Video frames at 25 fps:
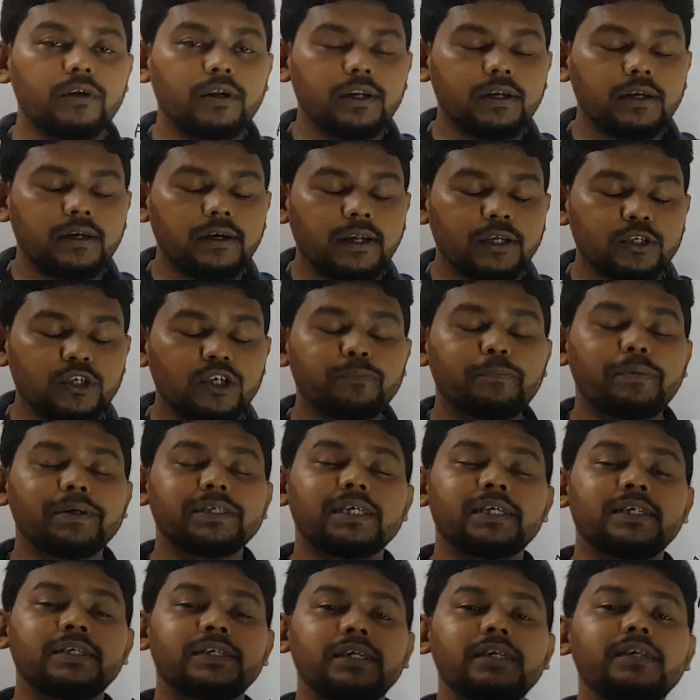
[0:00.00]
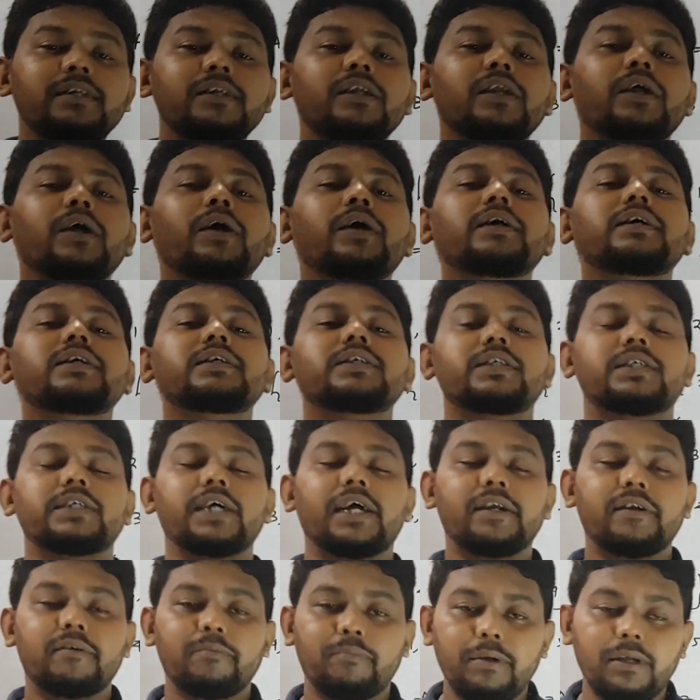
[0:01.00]
does not present in
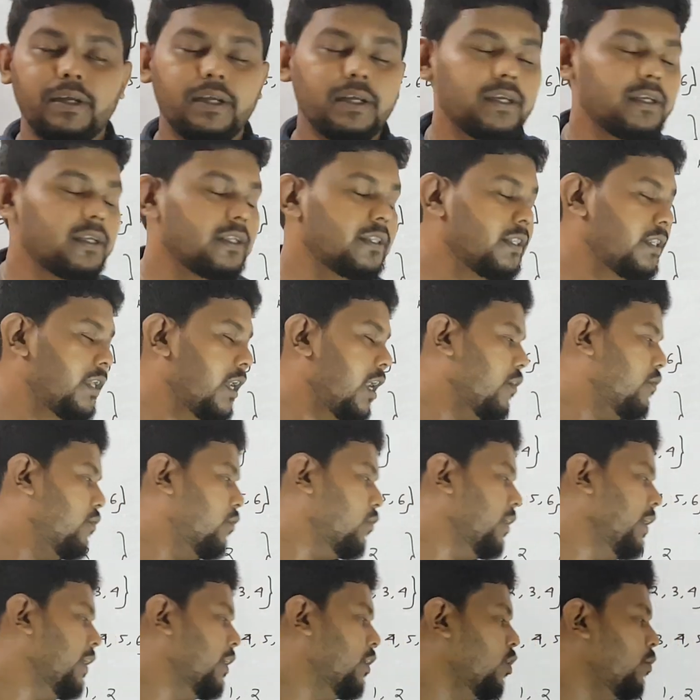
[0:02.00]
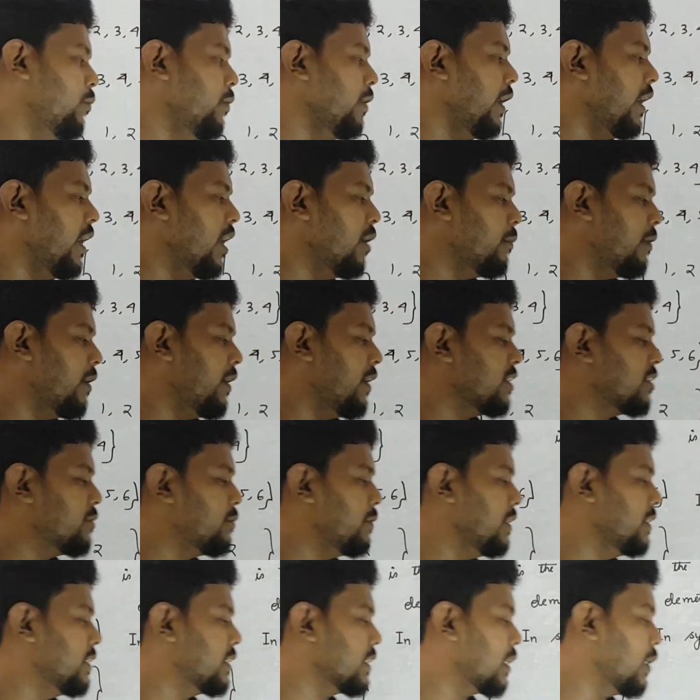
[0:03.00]
set B. Therefore, it will be A minus B
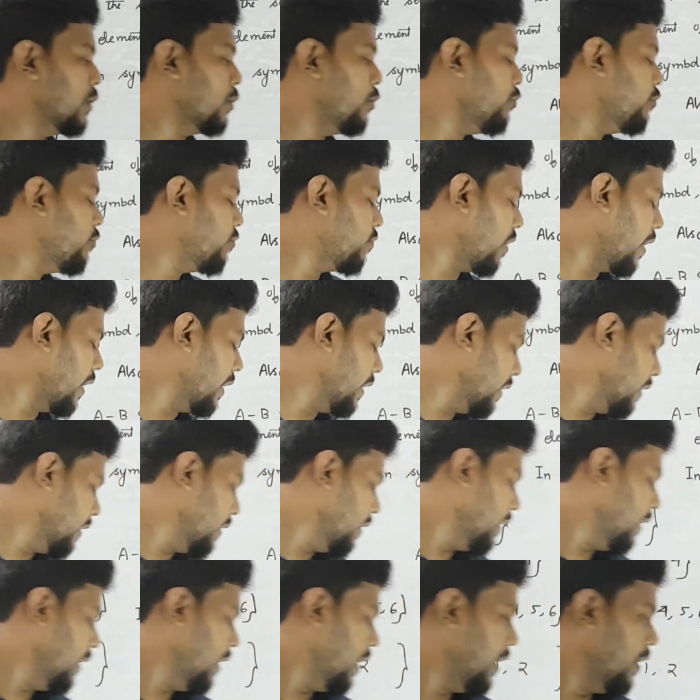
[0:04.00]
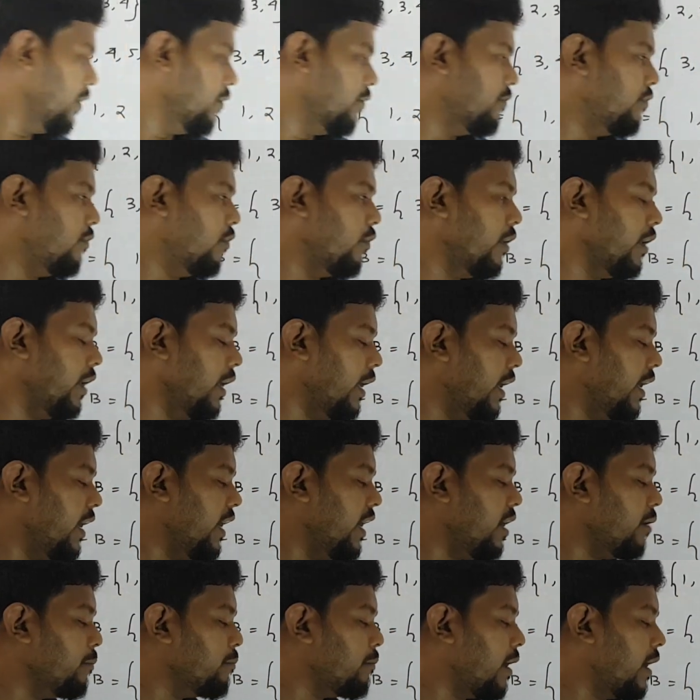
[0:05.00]
is equal to 5. For
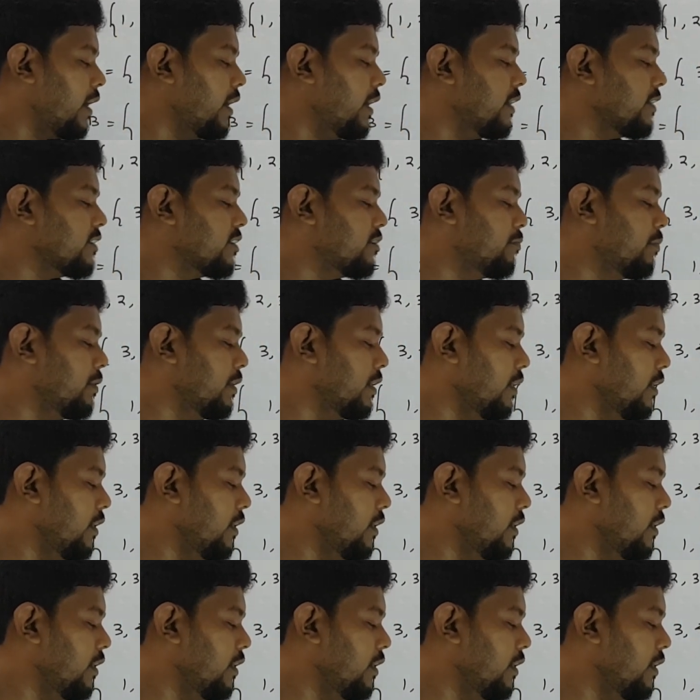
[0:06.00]
A minus B,